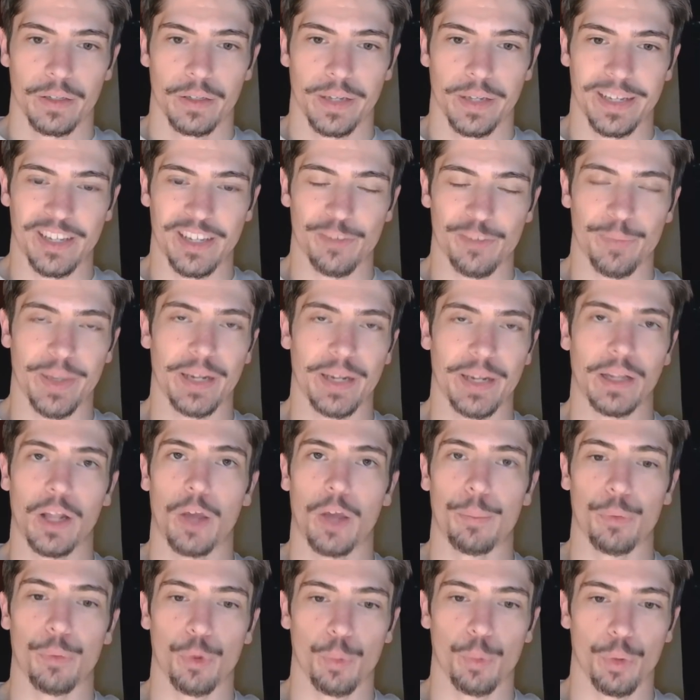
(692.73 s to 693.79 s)
and you've made a
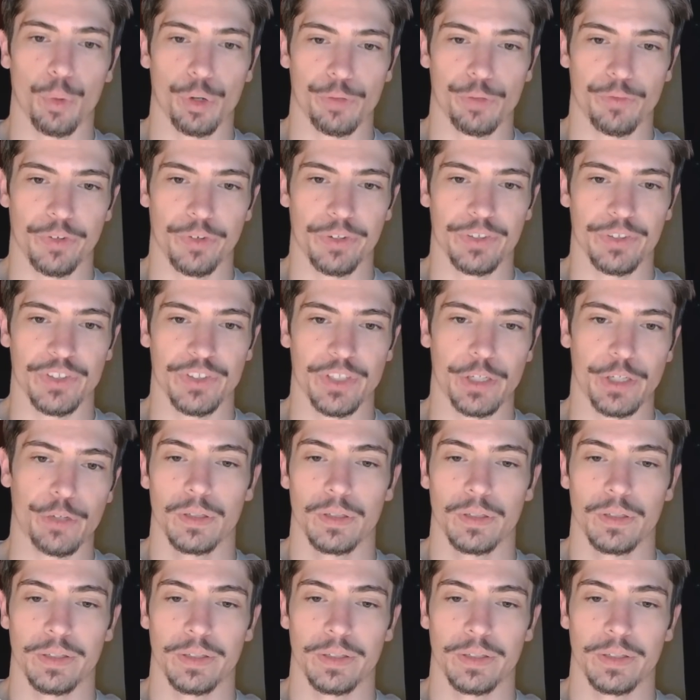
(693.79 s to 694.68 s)
lot more work for yourself.